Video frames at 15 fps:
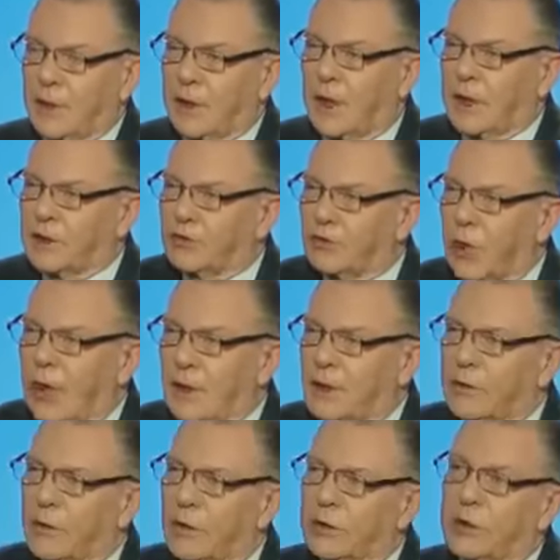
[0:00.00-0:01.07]
It cuts right
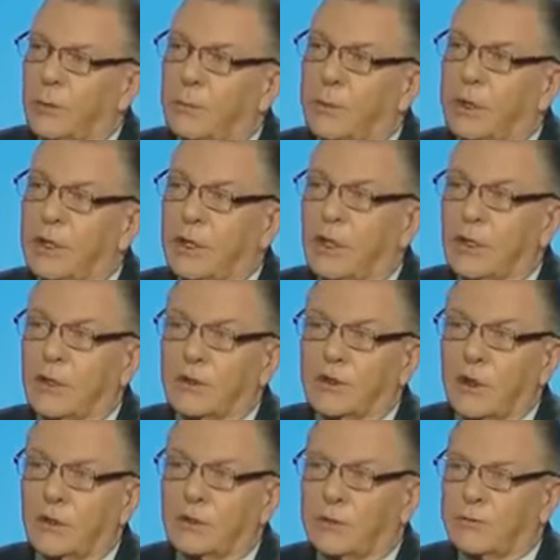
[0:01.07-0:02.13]
across the political and
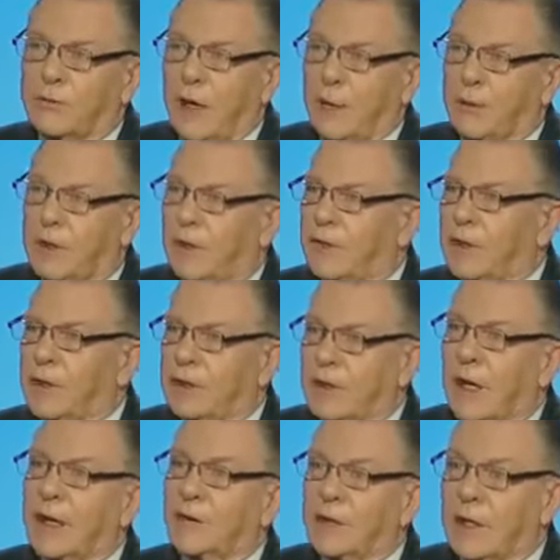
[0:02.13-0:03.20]
social fabric of the
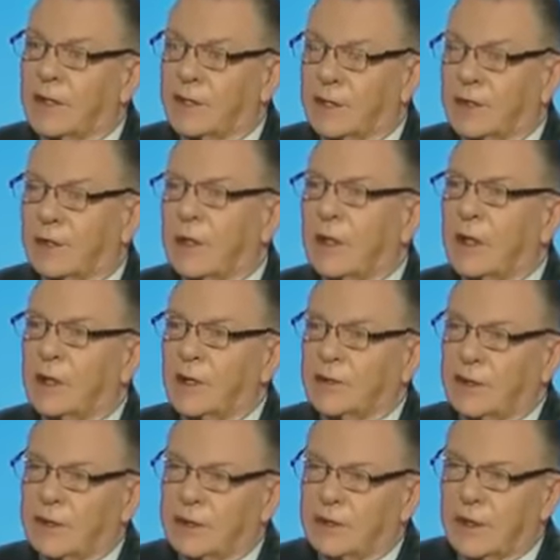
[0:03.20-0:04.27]
entire nation because
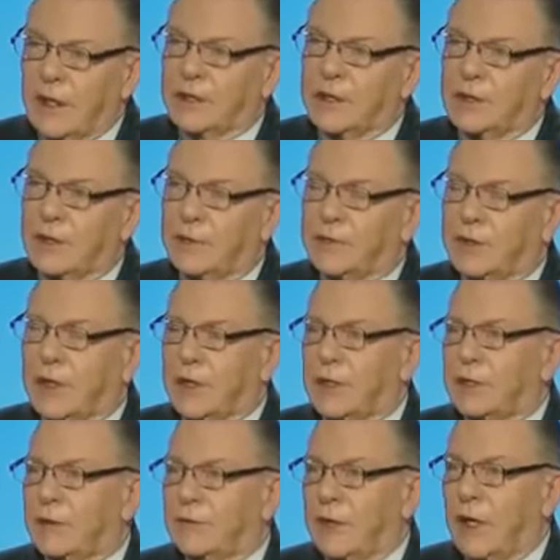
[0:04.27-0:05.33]
there's dozens of
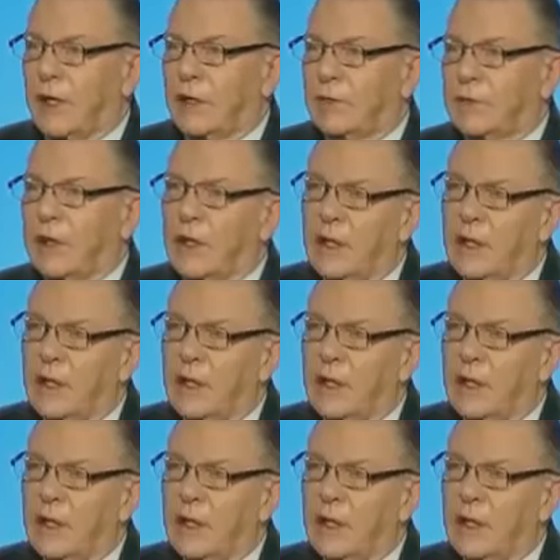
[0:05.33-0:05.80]
cities involved.